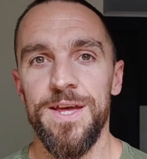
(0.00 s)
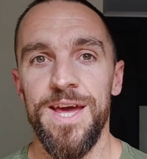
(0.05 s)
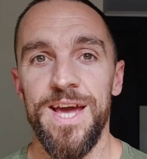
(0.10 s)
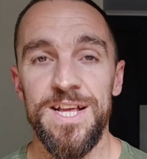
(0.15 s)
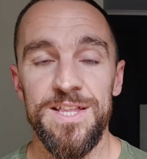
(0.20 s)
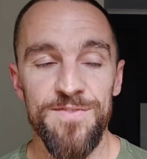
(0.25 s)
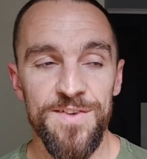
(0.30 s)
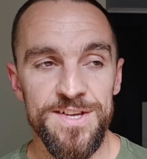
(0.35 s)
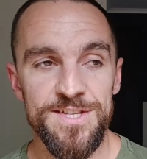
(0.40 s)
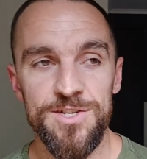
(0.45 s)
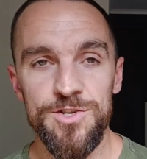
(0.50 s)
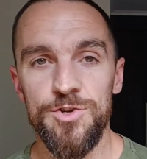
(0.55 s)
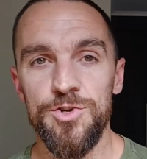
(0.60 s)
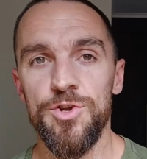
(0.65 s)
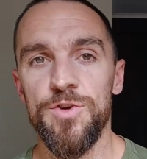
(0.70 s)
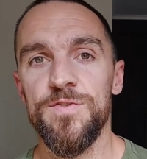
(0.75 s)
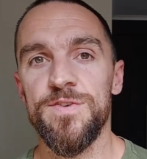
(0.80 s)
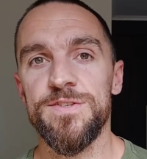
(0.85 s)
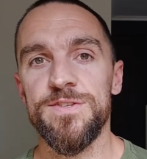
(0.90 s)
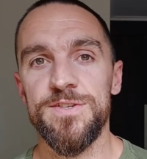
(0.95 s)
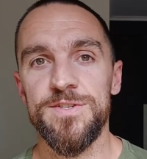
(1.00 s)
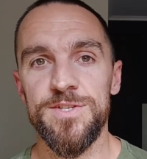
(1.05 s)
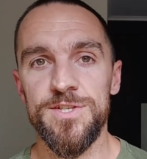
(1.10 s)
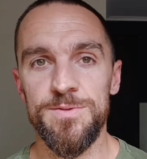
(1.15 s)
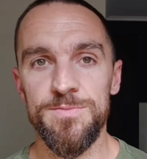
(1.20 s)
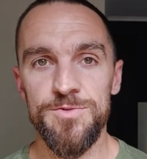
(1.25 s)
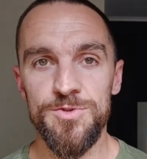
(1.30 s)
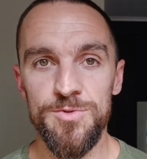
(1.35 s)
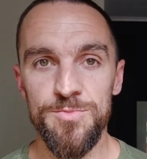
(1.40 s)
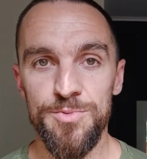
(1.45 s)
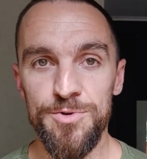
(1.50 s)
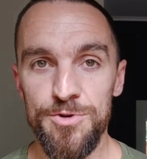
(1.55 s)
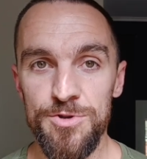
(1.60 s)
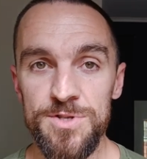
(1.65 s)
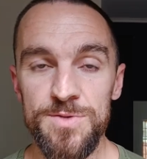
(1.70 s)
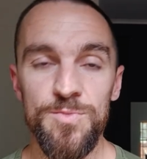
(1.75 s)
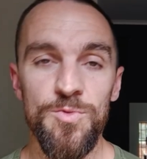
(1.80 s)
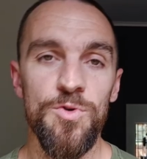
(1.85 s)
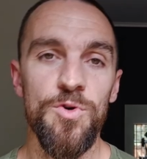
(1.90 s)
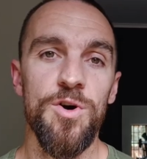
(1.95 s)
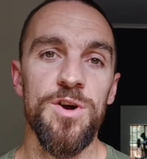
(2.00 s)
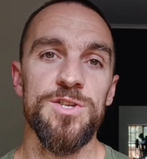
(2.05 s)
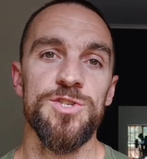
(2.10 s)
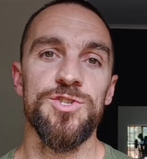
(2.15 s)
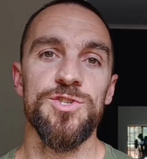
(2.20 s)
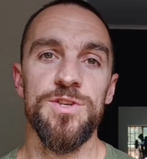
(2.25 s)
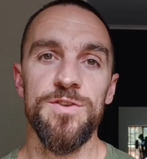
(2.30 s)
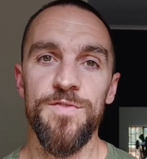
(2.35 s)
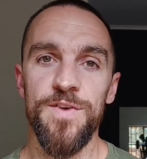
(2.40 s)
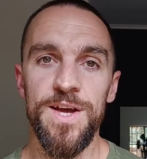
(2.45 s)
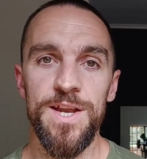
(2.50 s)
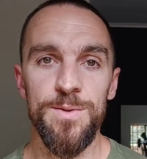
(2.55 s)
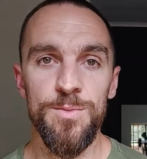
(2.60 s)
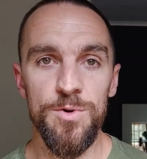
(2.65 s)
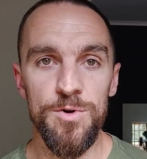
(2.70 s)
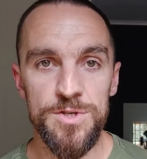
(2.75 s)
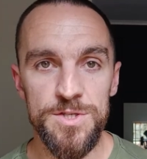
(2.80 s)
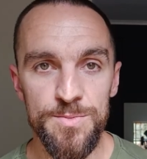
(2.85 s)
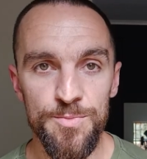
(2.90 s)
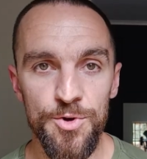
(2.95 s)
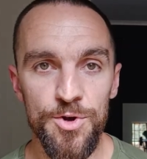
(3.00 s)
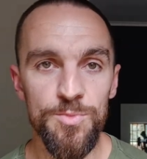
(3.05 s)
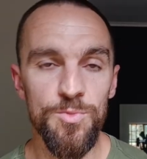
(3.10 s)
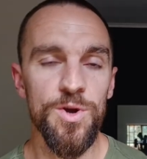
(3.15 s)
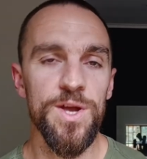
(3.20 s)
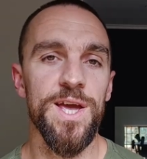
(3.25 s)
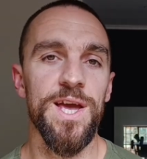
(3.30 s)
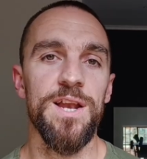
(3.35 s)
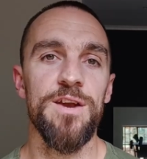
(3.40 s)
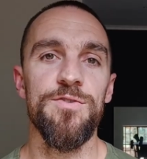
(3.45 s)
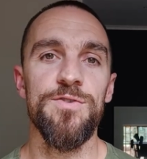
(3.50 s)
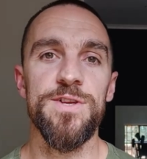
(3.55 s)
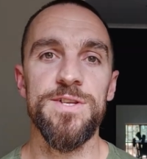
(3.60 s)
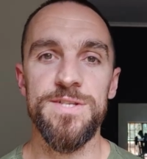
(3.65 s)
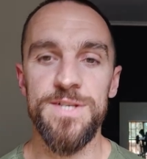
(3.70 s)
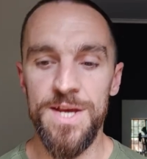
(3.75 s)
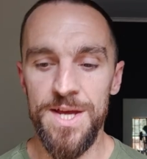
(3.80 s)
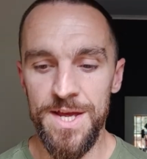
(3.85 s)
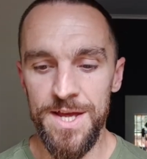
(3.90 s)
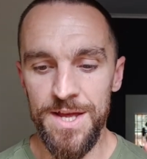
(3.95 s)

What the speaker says: activating your nervous system to produce more oxygen available, to burn more calories,